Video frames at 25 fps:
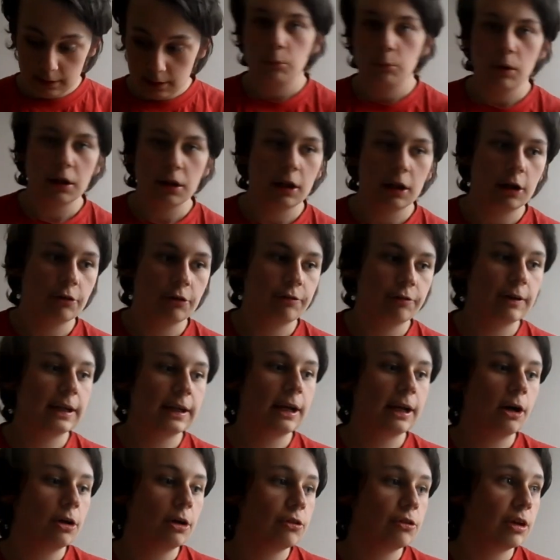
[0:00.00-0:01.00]
One last
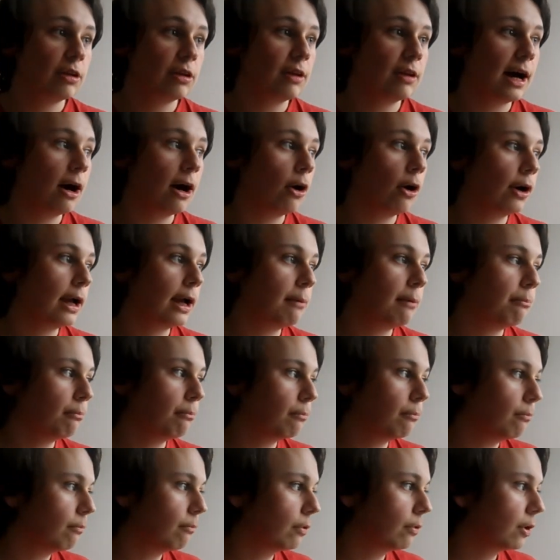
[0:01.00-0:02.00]
thing guys is that I
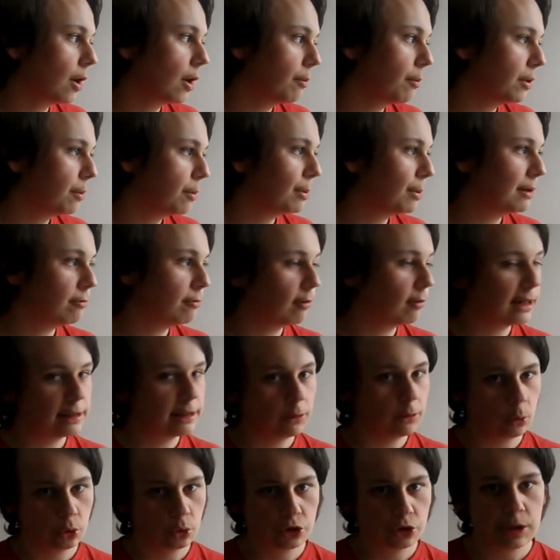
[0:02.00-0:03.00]
am going to be
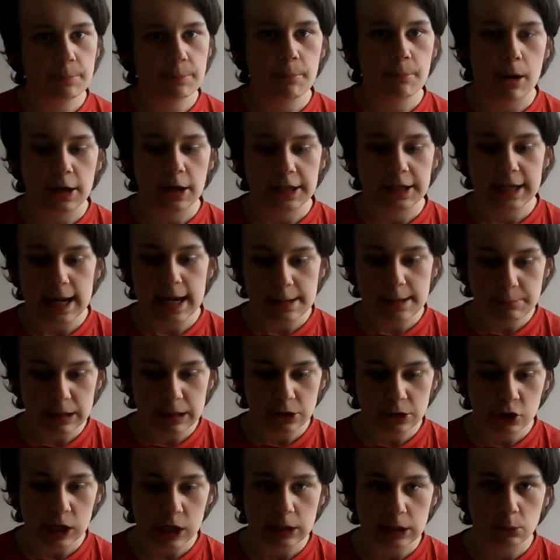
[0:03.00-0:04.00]
relaunching my
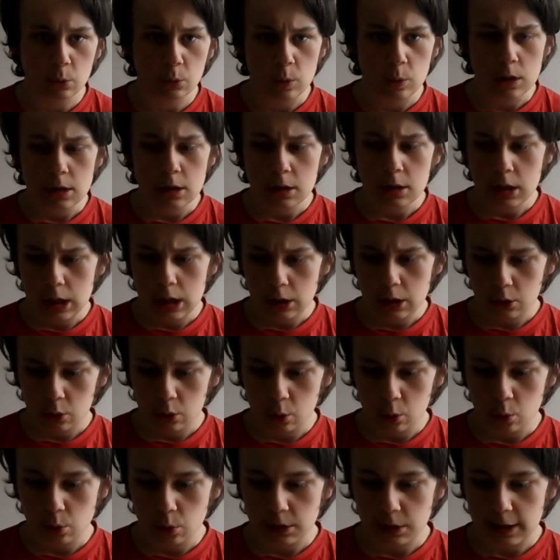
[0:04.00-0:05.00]
gaming channel
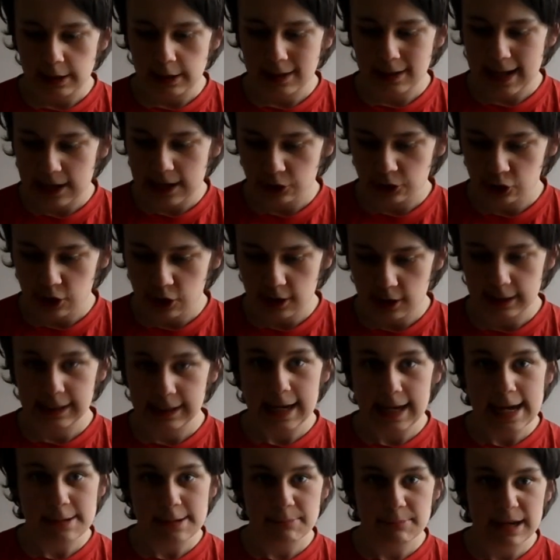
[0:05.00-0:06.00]
called Nasha
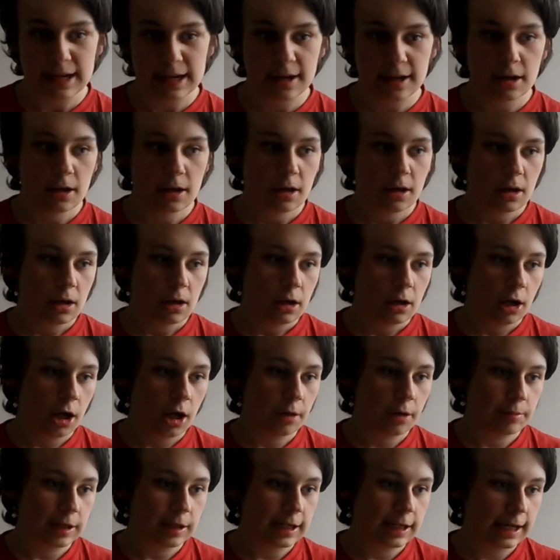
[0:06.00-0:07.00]
Gaming
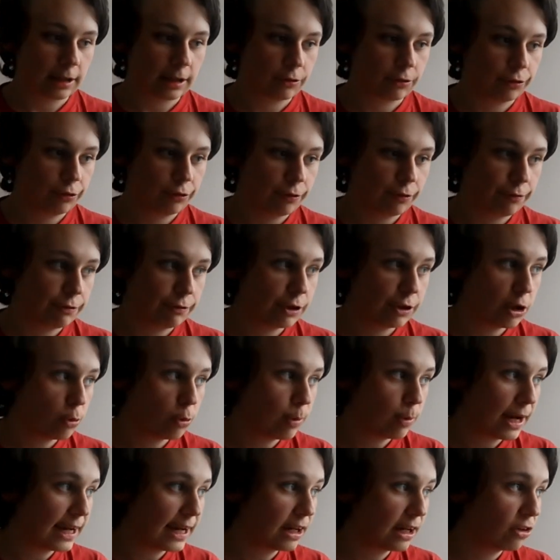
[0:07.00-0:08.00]
over the next
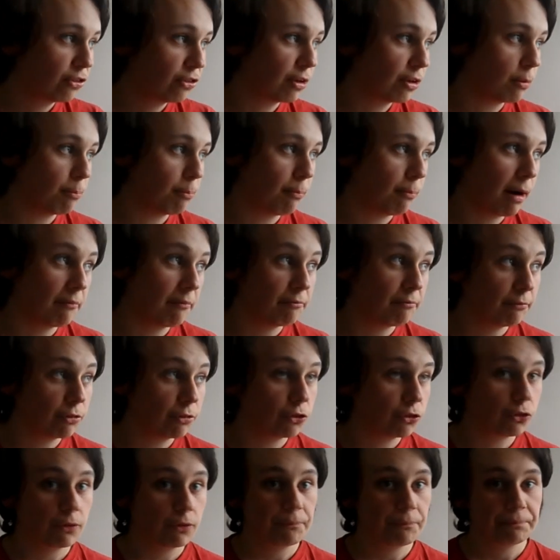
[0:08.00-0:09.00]
few weeks and
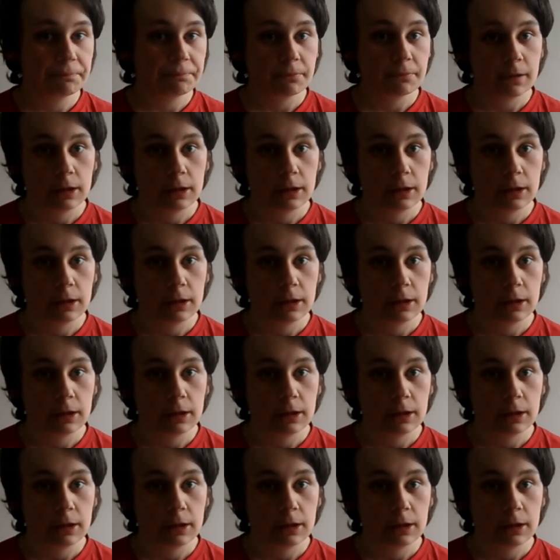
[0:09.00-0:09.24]
months.